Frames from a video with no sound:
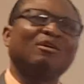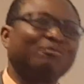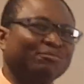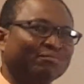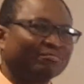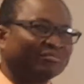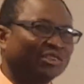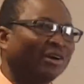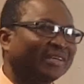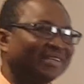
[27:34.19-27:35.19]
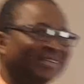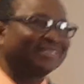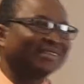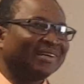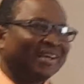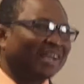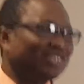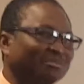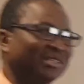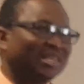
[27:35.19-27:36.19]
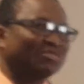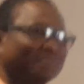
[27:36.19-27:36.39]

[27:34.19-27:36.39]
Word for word: of junking it, and somebody said